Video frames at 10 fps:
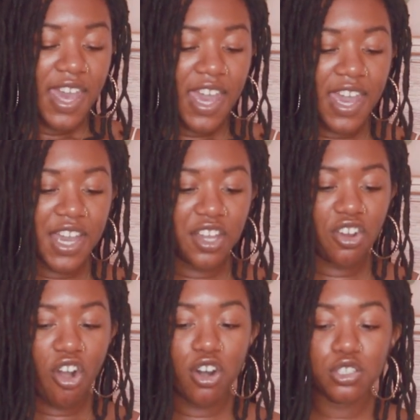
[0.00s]

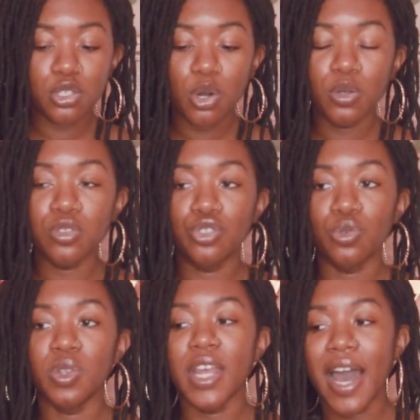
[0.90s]
And also,
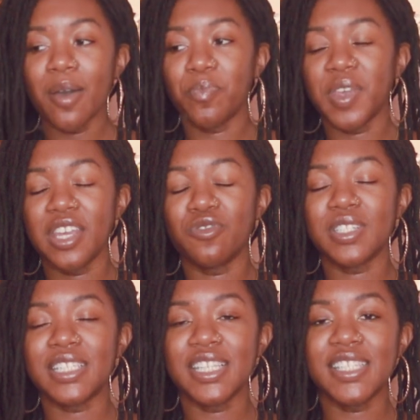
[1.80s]
do not be
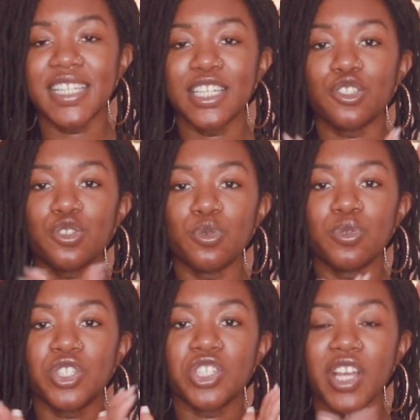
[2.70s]
resistant
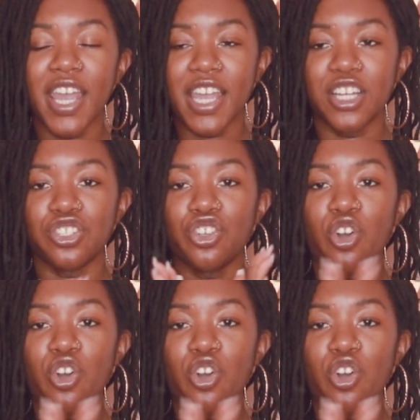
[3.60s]
to change.